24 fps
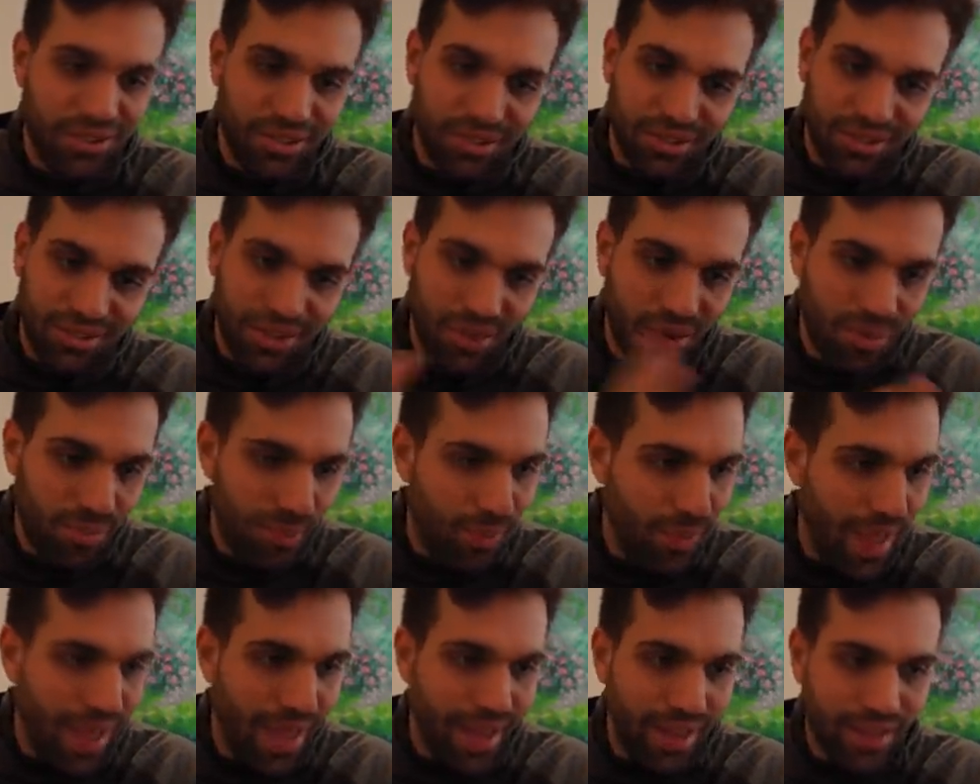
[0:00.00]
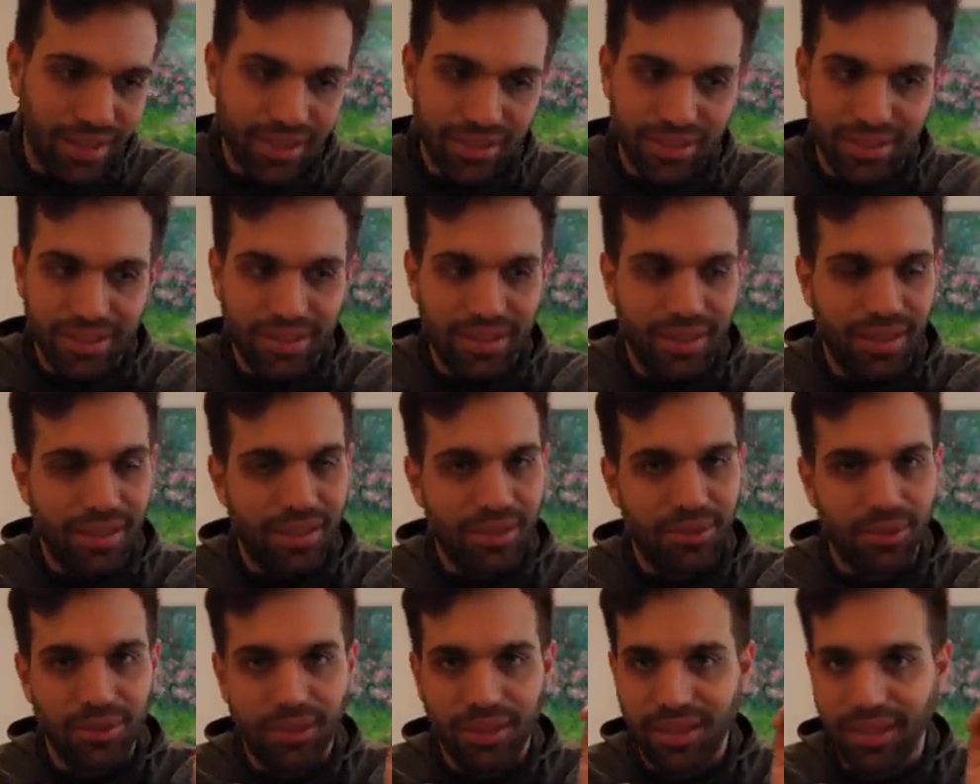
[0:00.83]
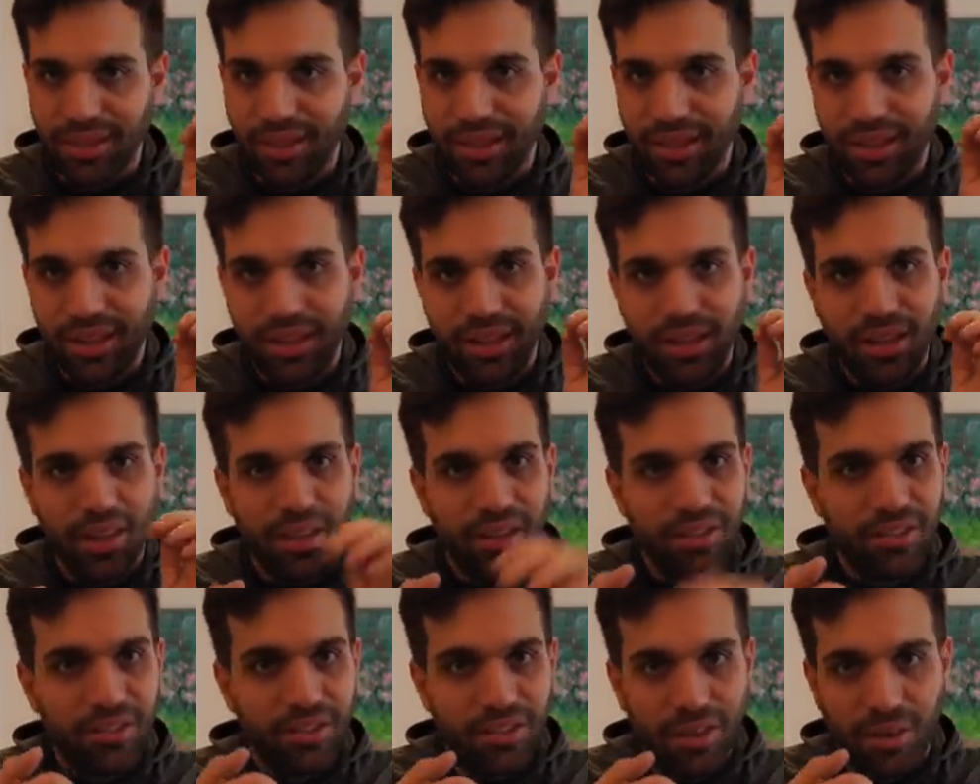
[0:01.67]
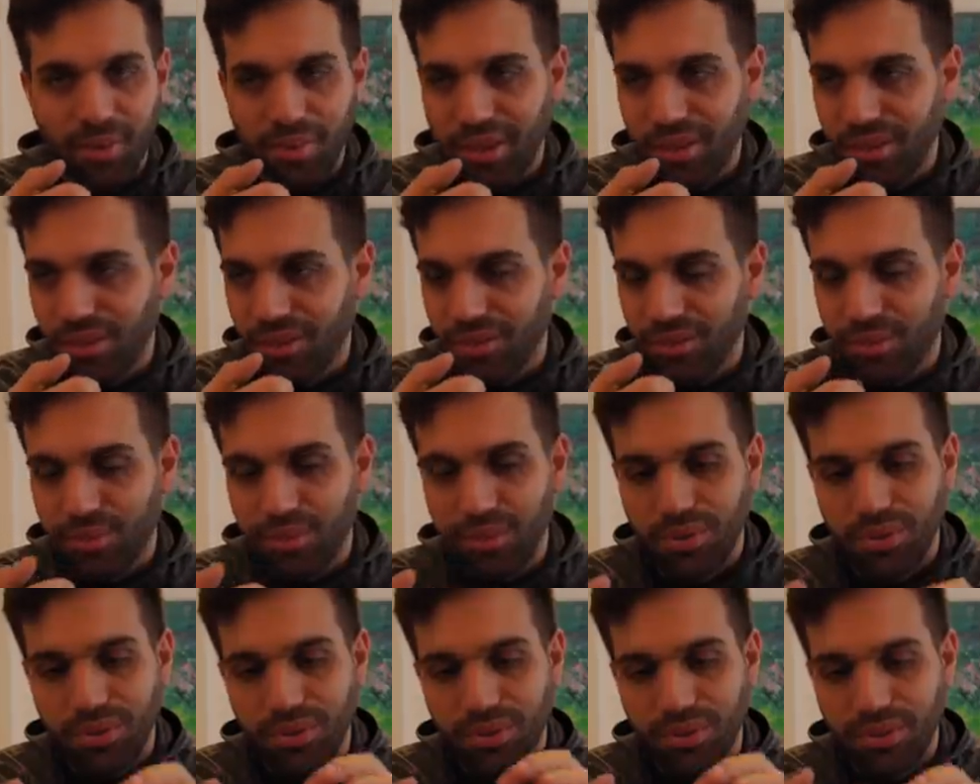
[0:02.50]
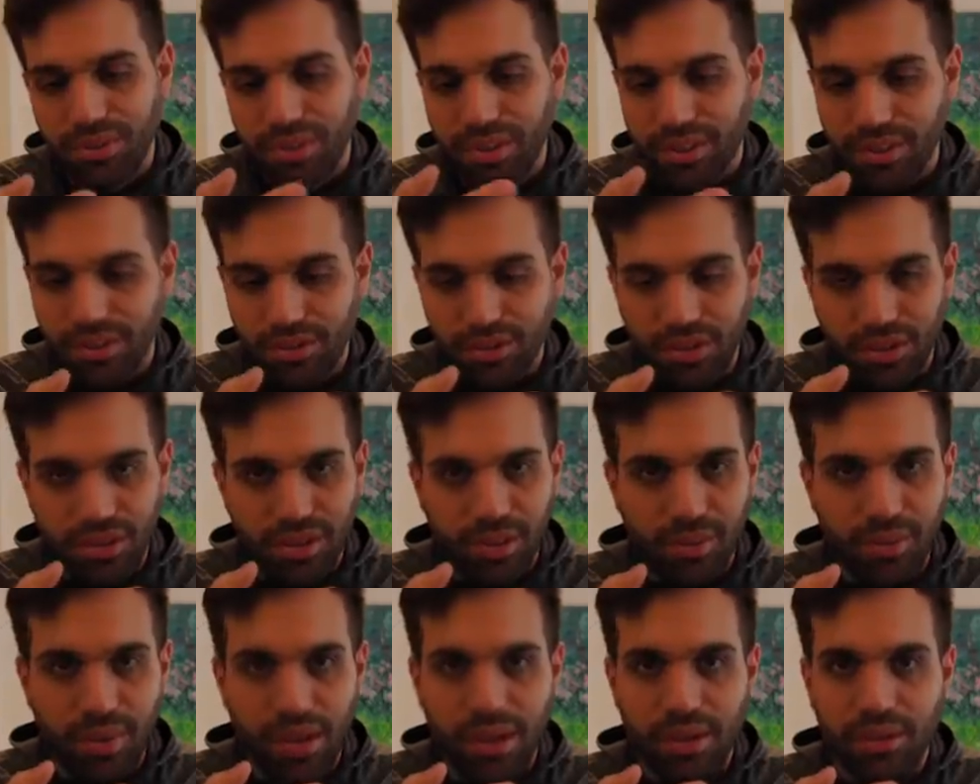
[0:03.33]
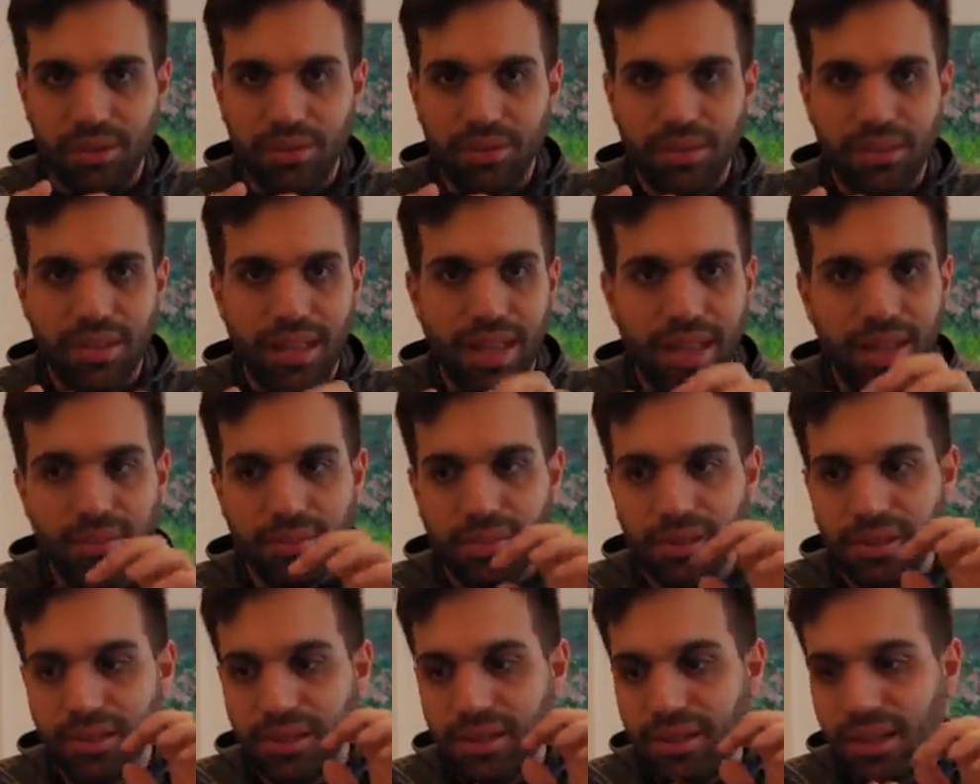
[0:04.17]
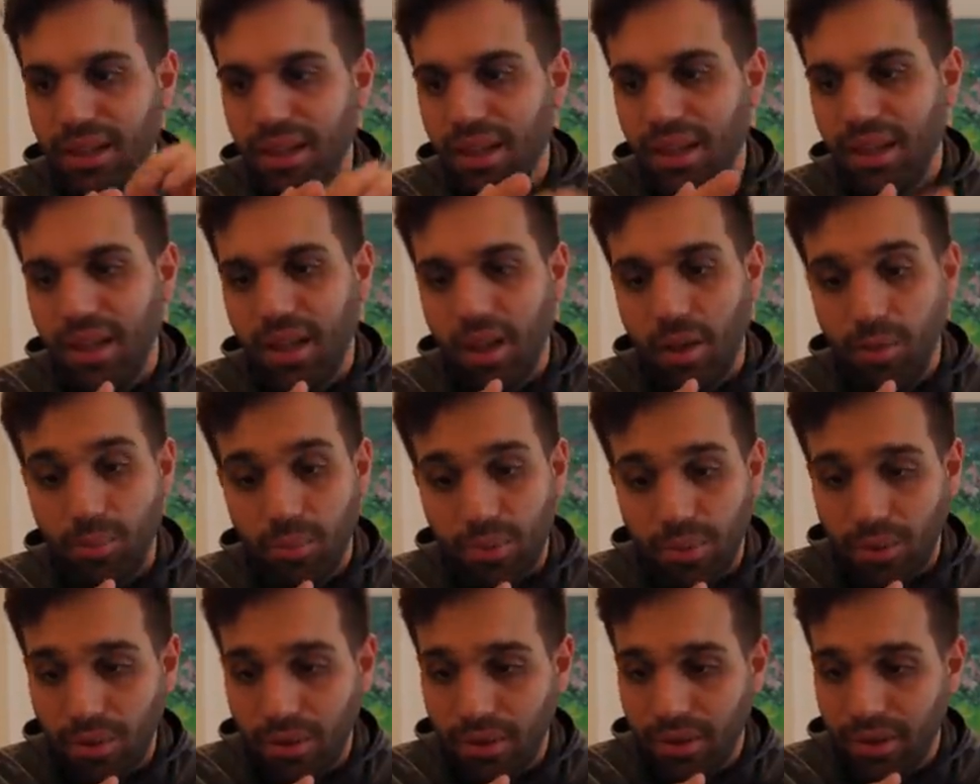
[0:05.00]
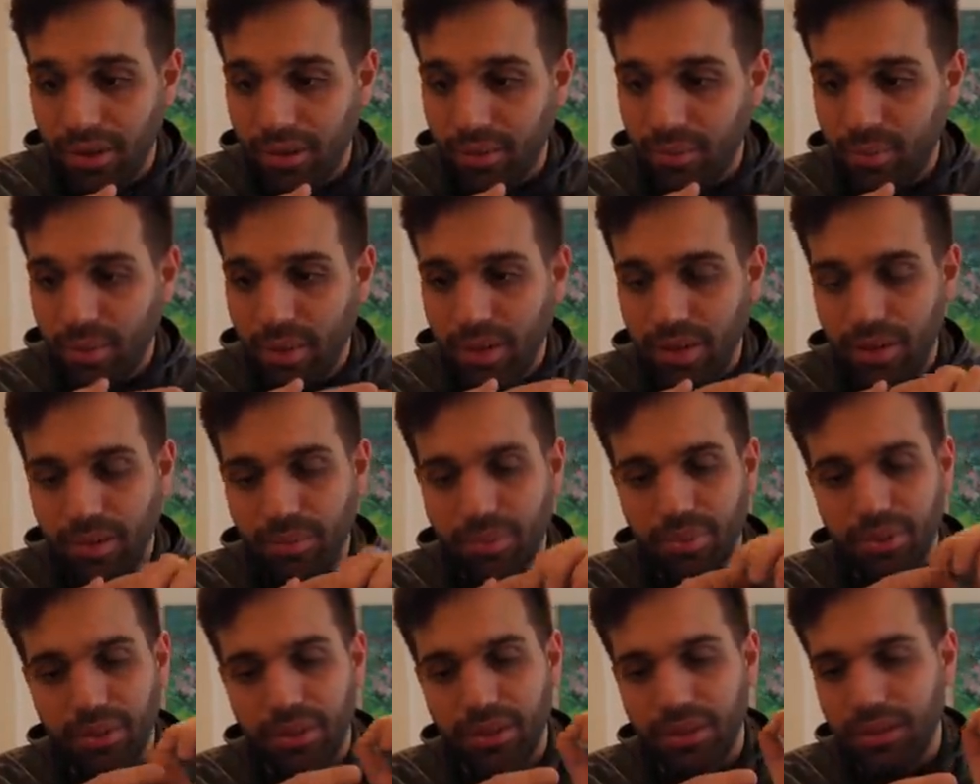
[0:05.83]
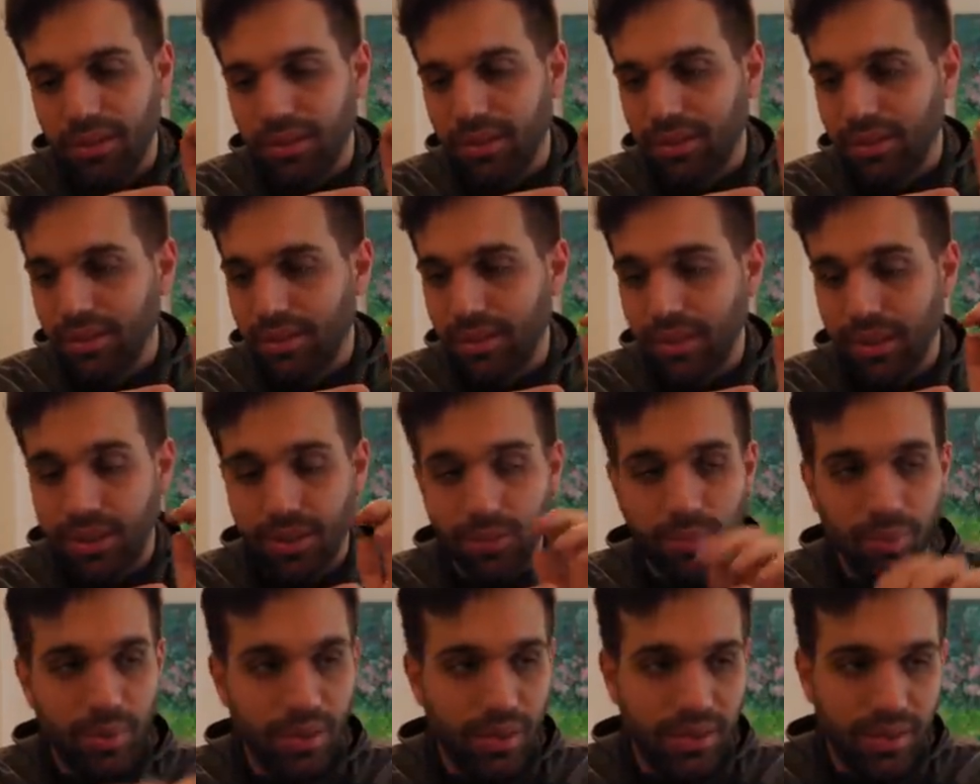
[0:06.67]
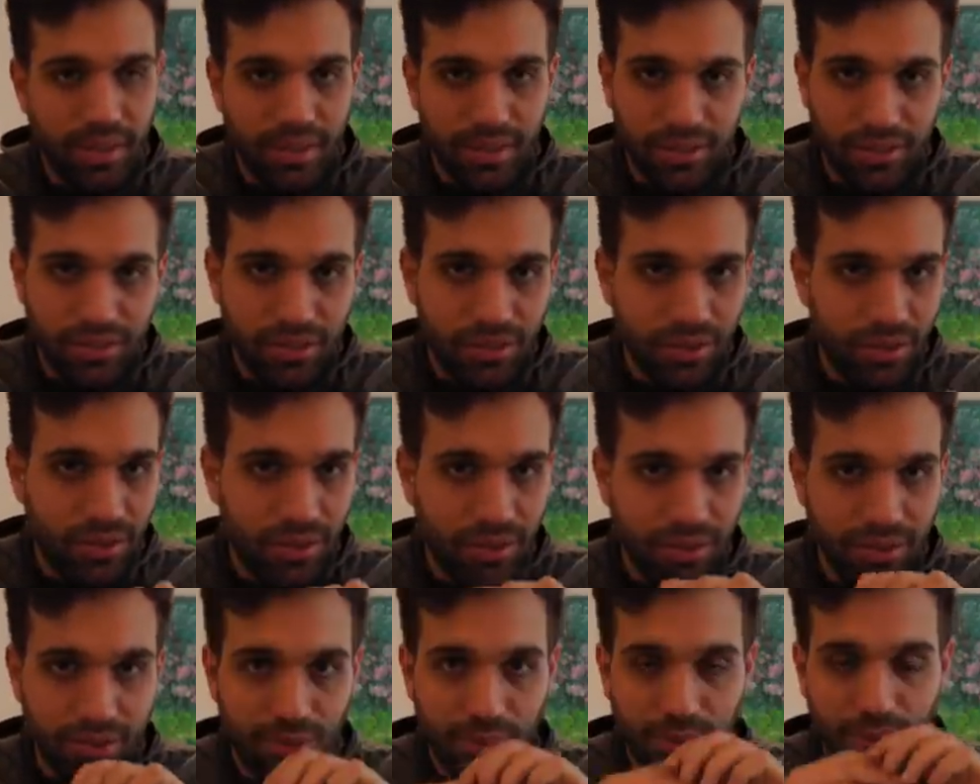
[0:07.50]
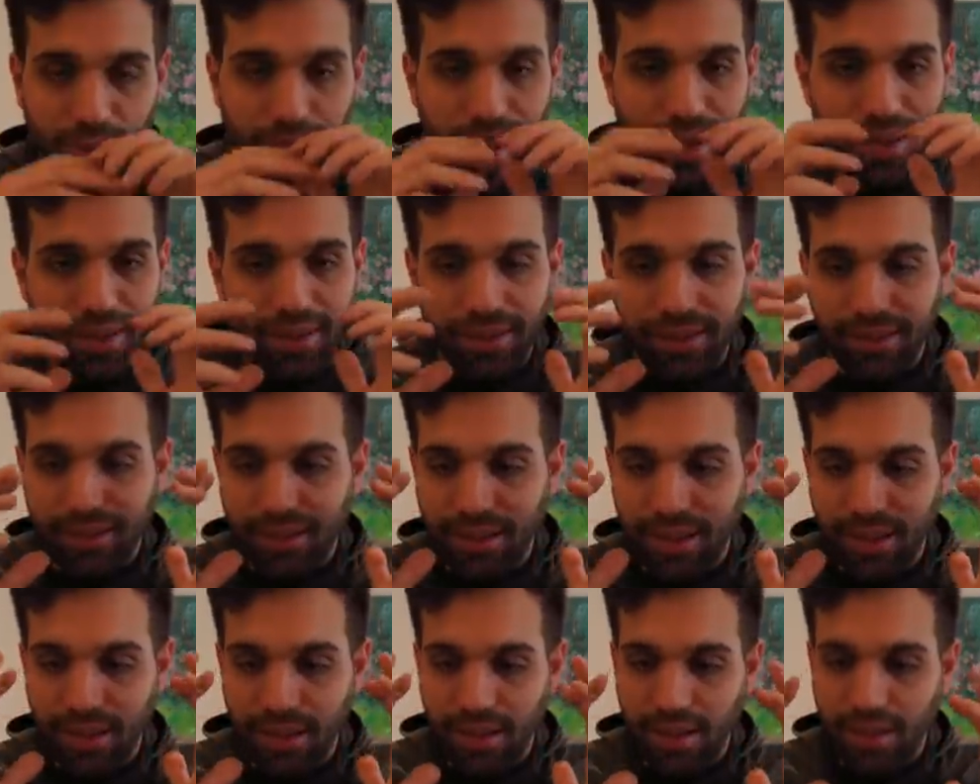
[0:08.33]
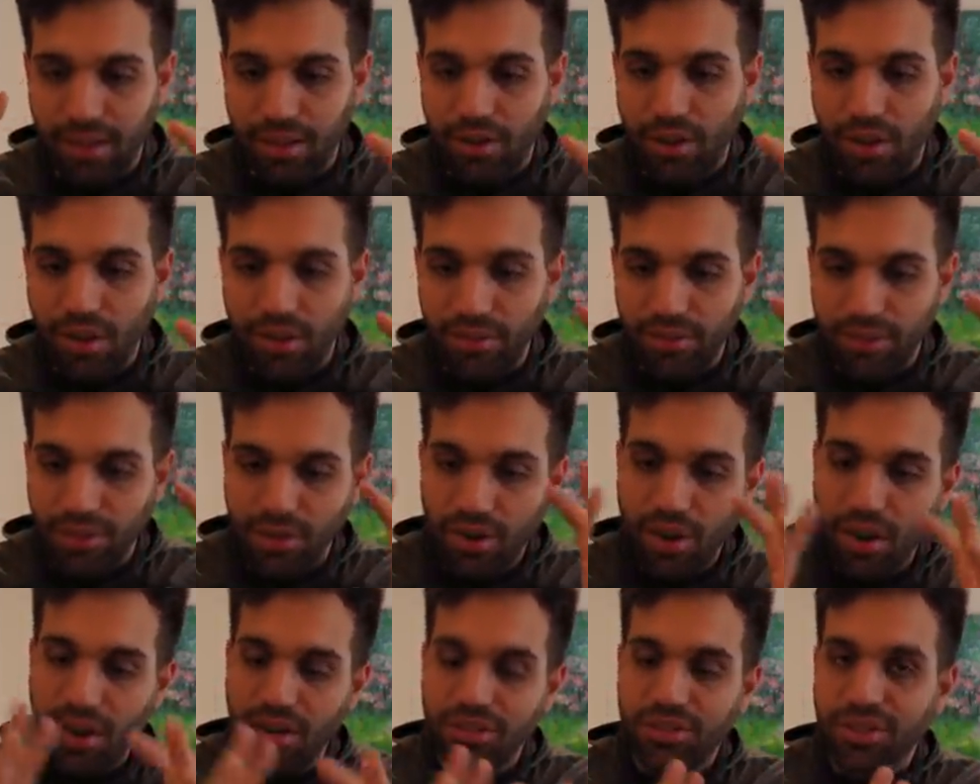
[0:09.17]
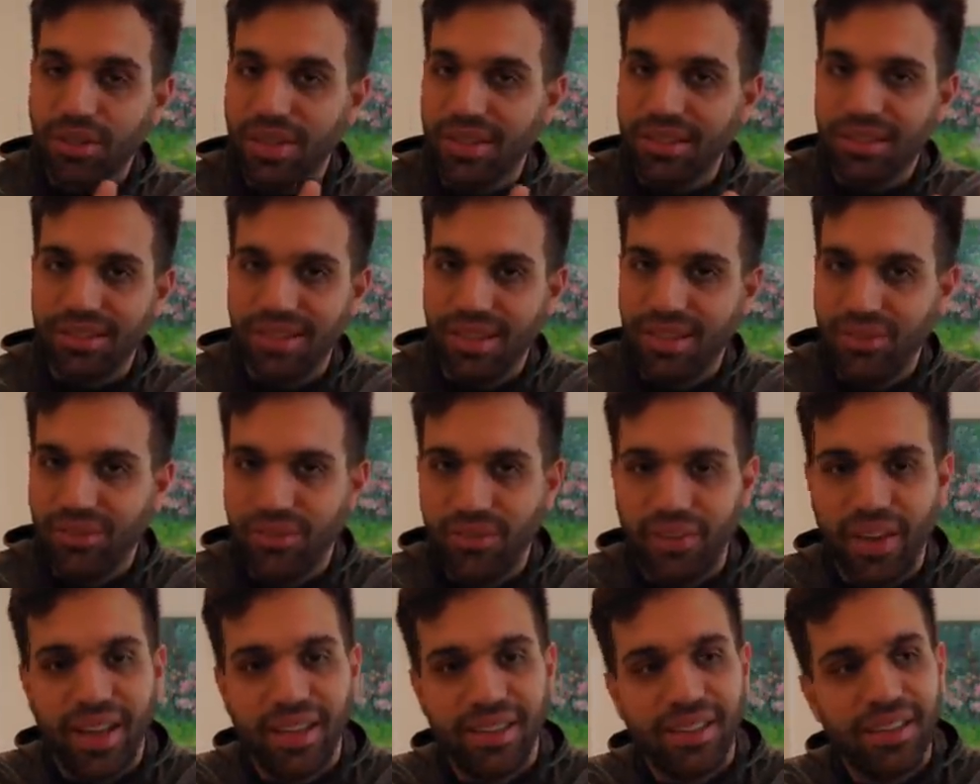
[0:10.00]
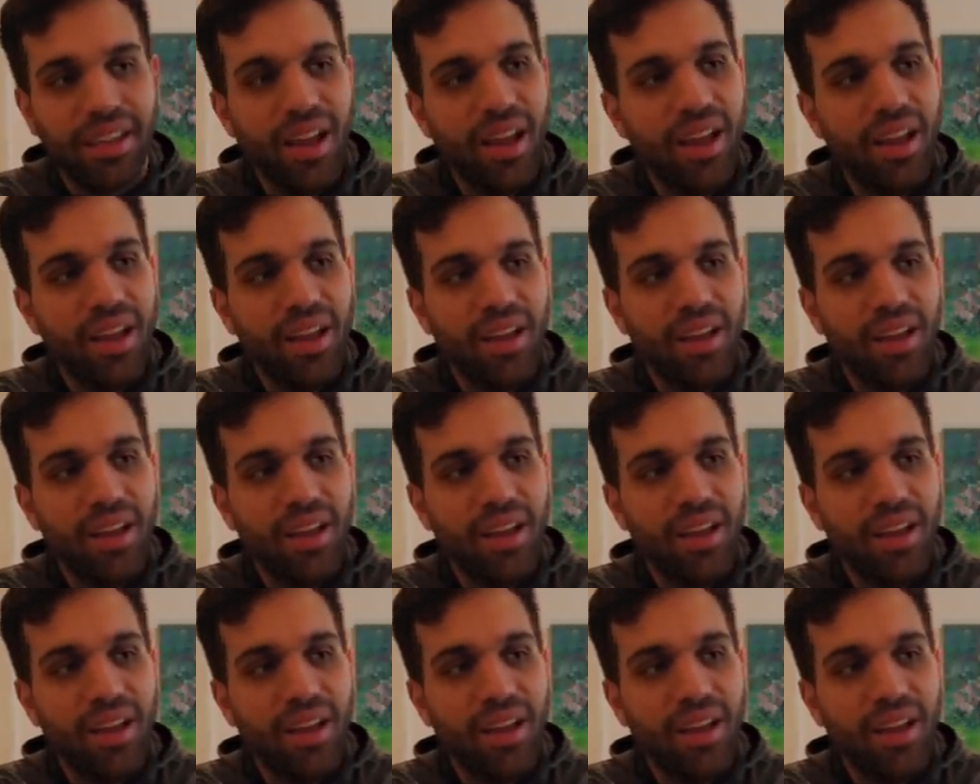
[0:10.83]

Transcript: Just go back. It's like really stopping ghost producing, starting my own label, employing people, like building the studio space and like all of the contracts that failed,